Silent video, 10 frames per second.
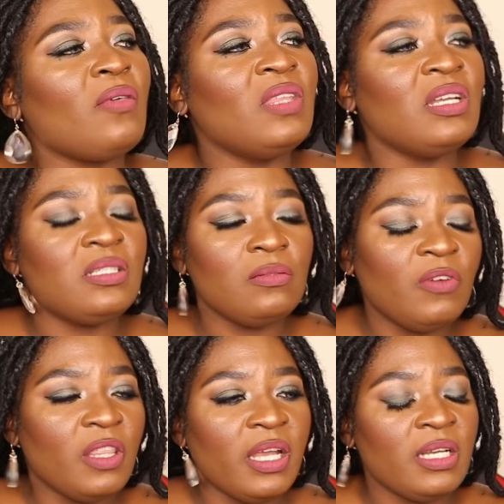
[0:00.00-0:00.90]
The reason
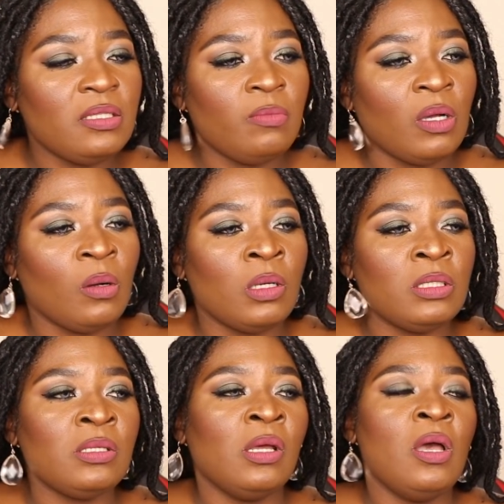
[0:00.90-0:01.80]
for that is
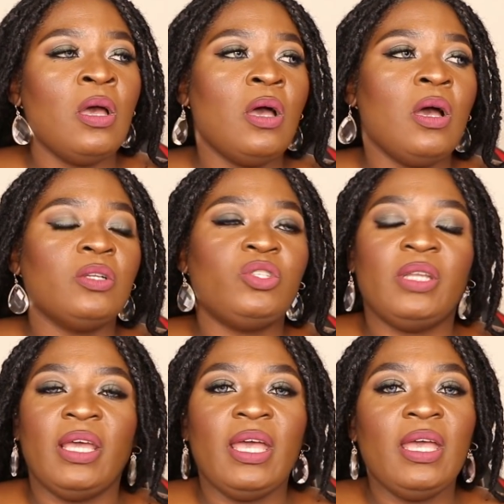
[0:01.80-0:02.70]
because
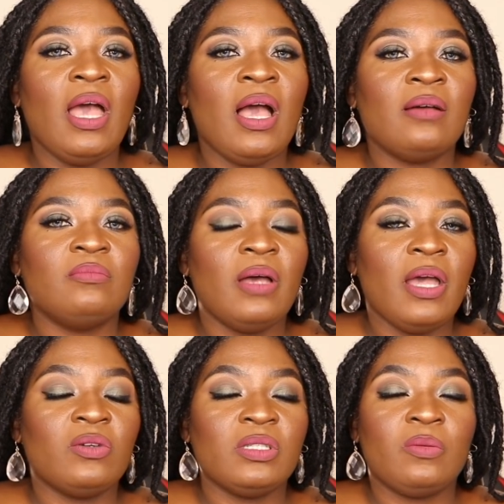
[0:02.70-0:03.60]
today
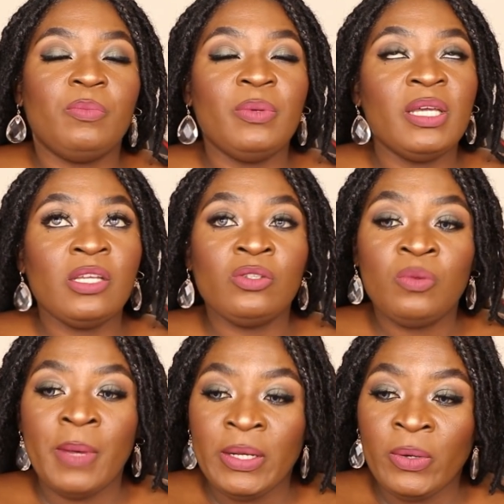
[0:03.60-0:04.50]
I was speaking
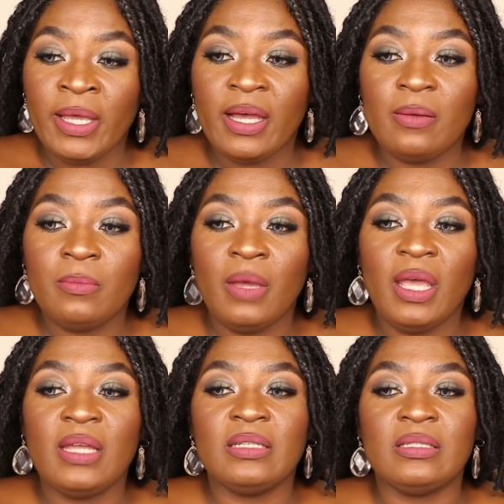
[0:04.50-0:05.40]
to my lawyer
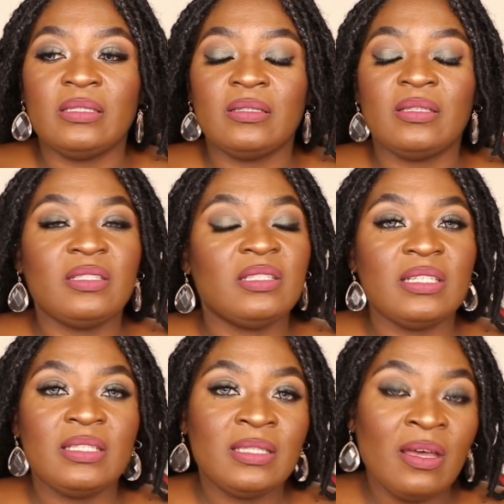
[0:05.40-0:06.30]
and there's
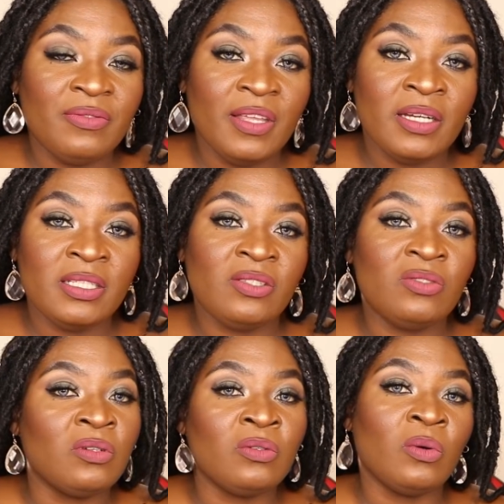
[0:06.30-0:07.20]
just stuff that are just
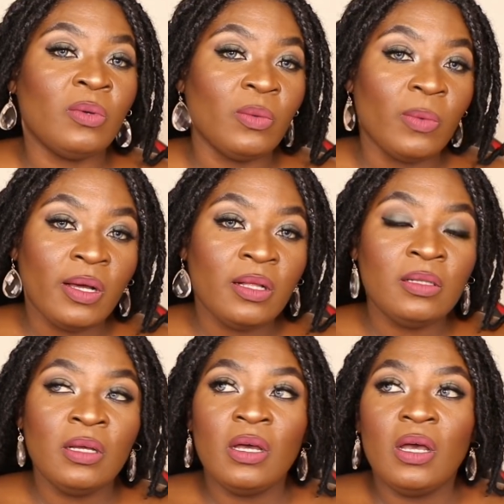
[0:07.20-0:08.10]
not going
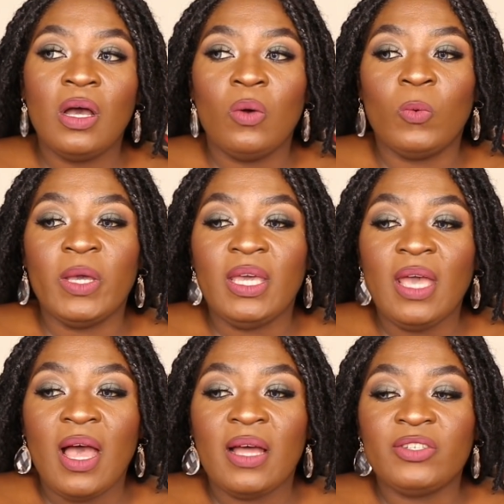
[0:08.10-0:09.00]
well. We
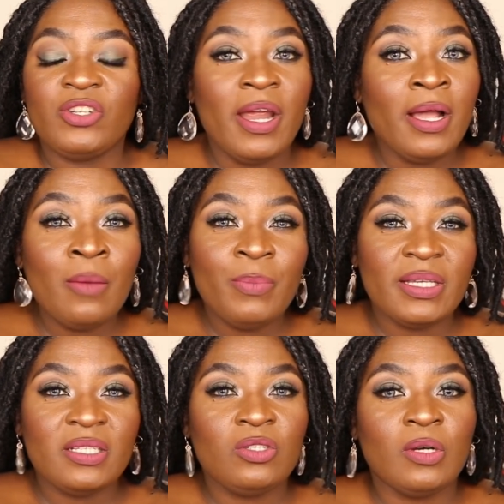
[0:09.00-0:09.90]
are trying our
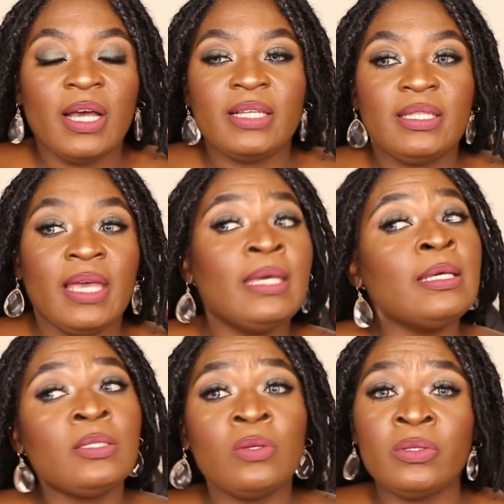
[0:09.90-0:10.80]
best, you guys. Like
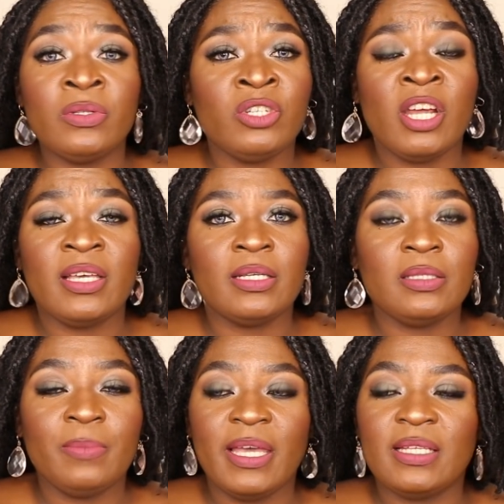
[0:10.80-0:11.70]
he's also trying
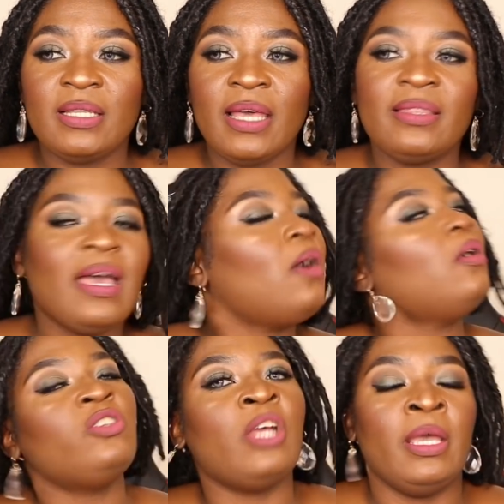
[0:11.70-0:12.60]
his best. Like they're
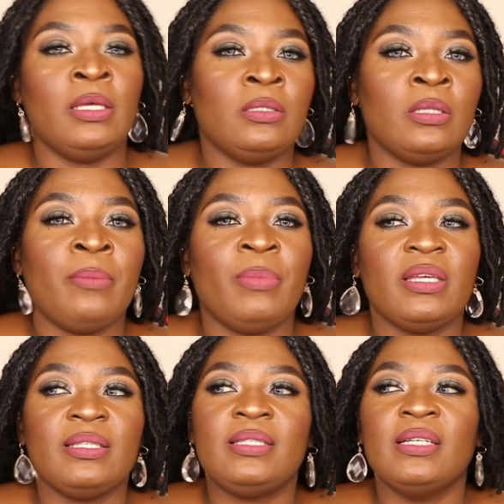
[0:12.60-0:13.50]
all trying their
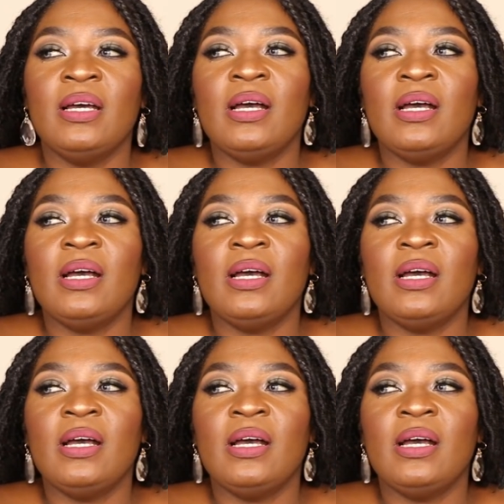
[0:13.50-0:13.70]
best.